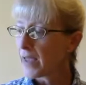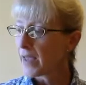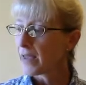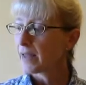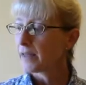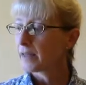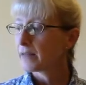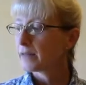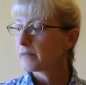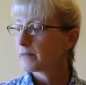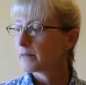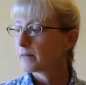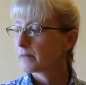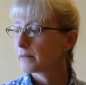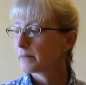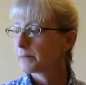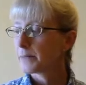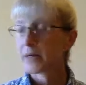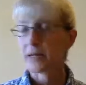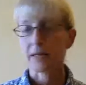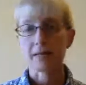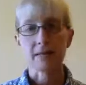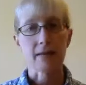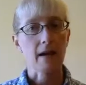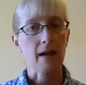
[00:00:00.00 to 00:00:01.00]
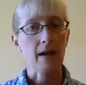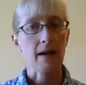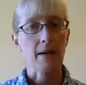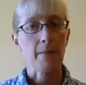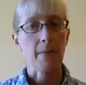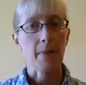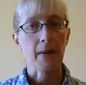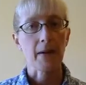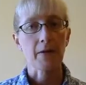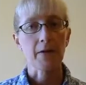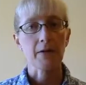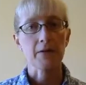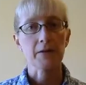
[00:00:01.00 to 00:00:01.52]
then, because I
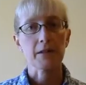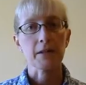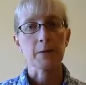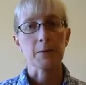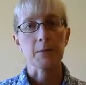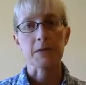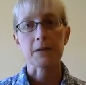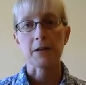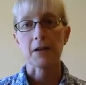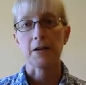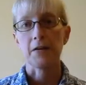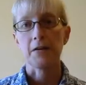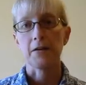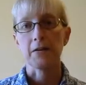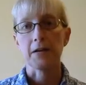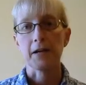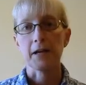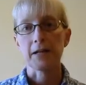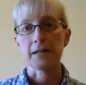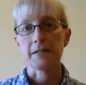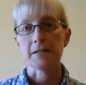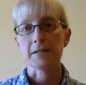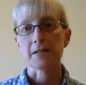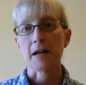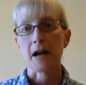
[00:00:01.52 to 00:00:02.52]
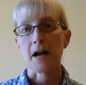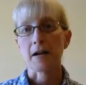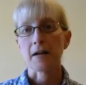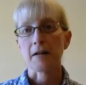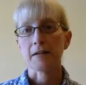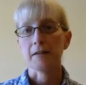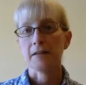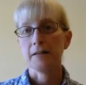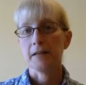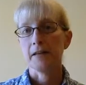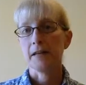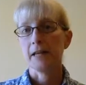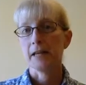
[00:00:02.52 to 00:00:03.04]
apparently was on a sock
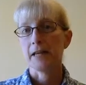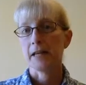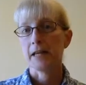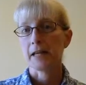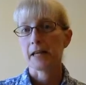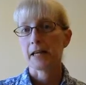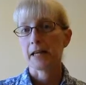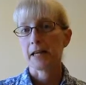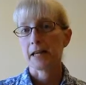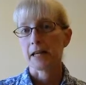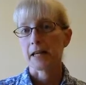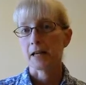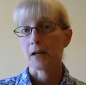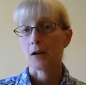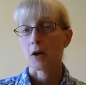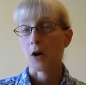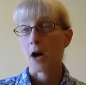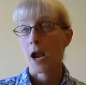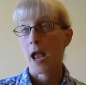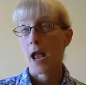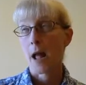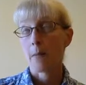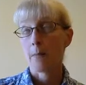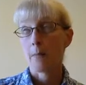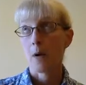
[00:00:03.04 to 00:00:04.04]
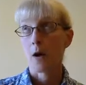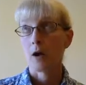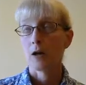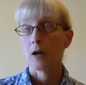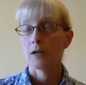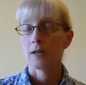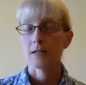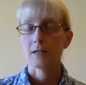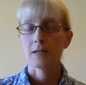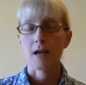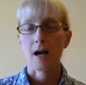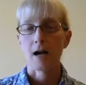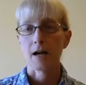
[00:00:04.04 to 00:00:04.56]
knitting kick, or am
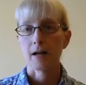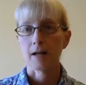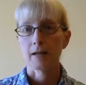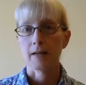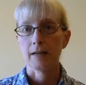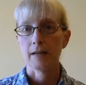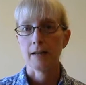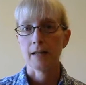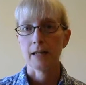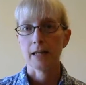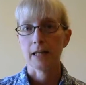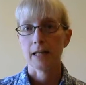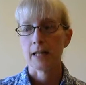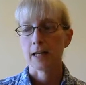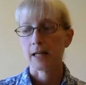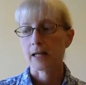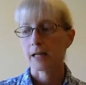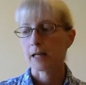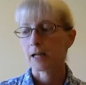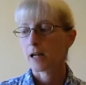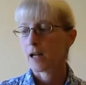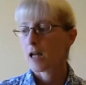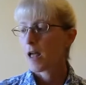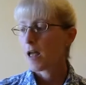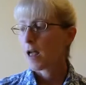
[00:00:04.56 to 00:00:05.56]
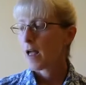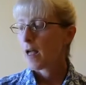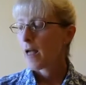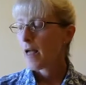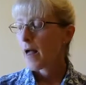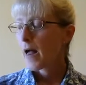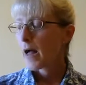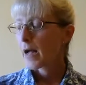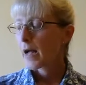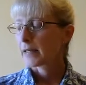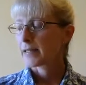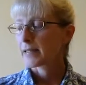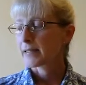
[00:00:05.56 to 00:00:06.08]
on a sock knitting kick,
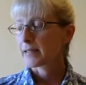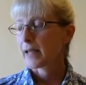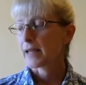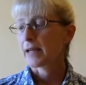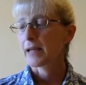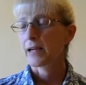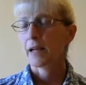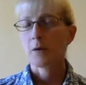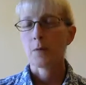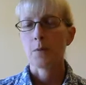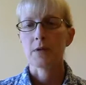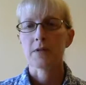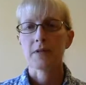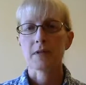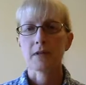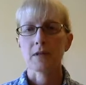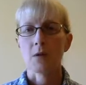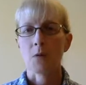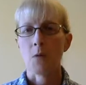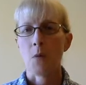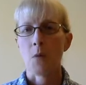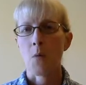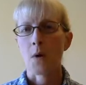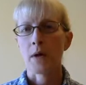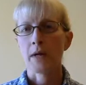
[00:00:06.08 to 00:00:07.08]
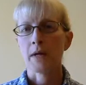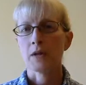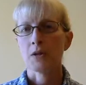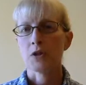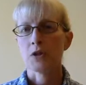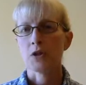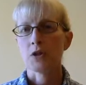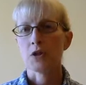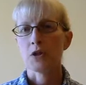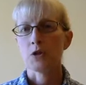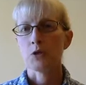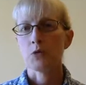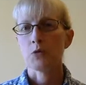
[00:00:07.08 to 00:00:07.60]
I decided I wasn't
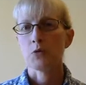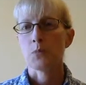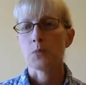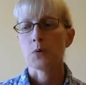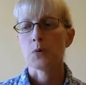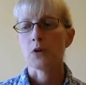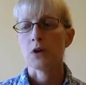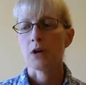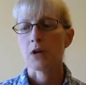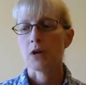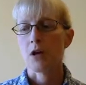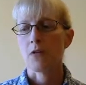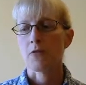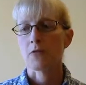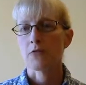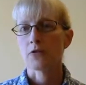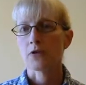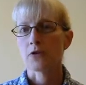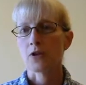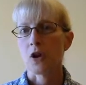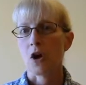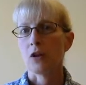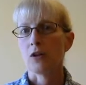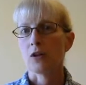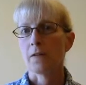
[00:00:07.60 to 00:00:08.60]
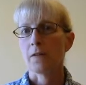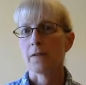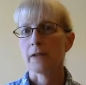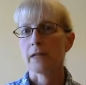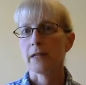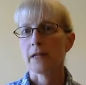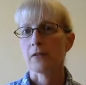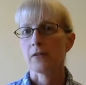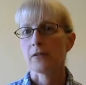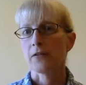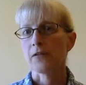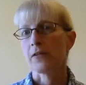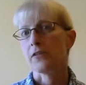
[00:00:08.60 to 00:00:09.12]
going to put another shawl on the
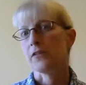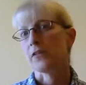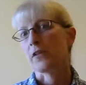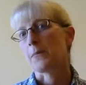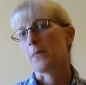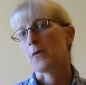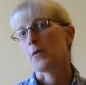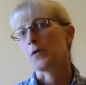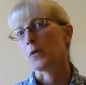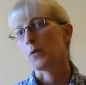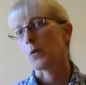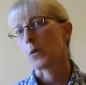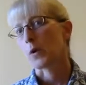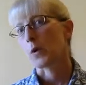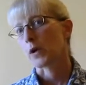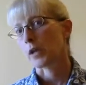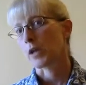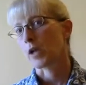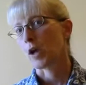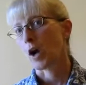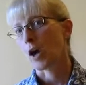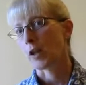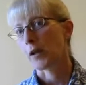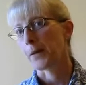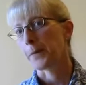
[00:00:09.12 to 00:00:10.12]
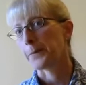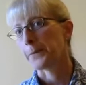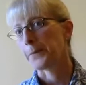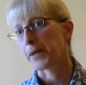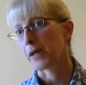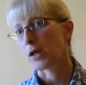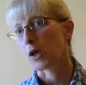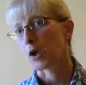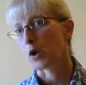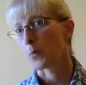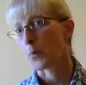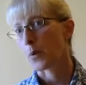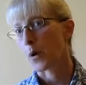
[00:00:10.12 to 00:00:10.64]
needle since I'm already working on a
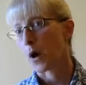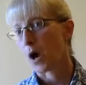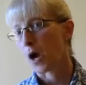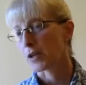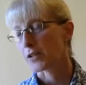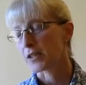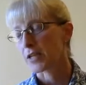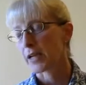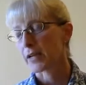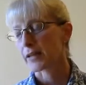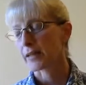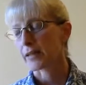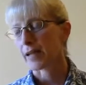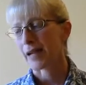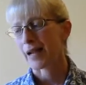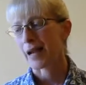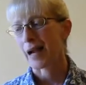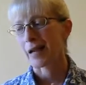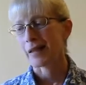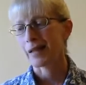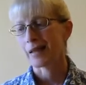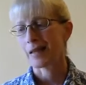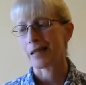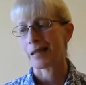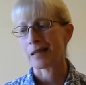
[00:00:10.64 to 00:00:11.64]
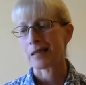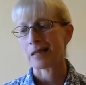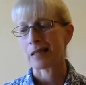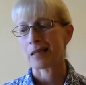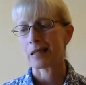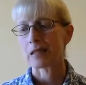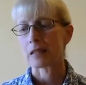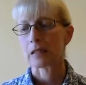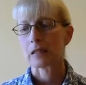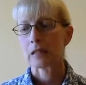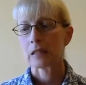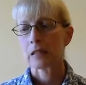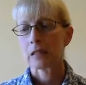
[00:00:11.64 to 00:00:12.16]
bigger project. I kind of
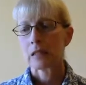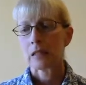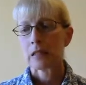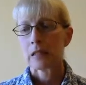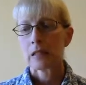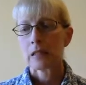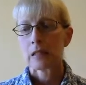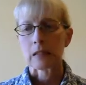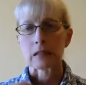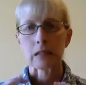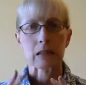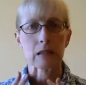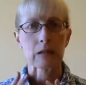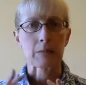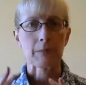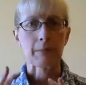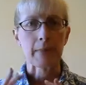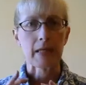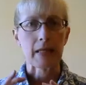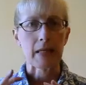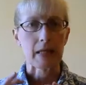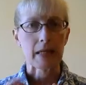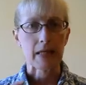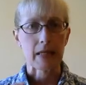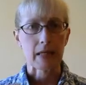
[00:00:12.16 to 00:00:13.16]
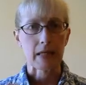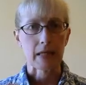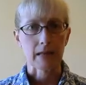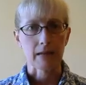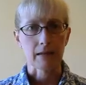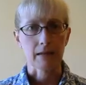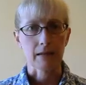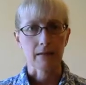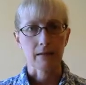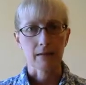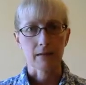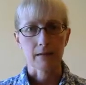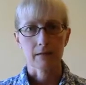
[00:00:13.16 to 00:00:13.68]
need little mini
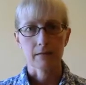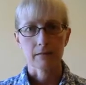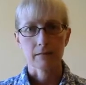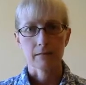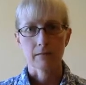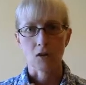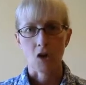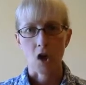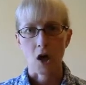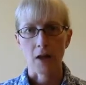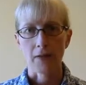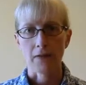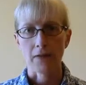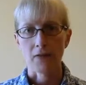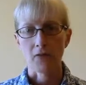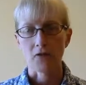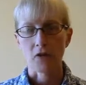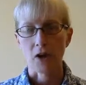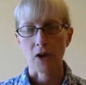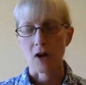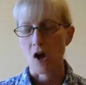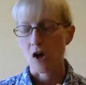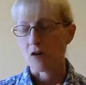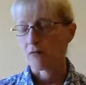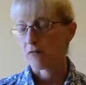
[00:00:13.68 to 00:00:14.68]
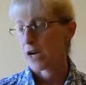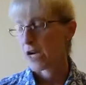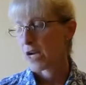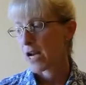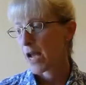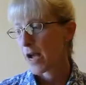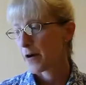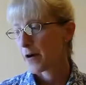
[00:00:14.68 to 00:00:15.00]
things to concentrate on right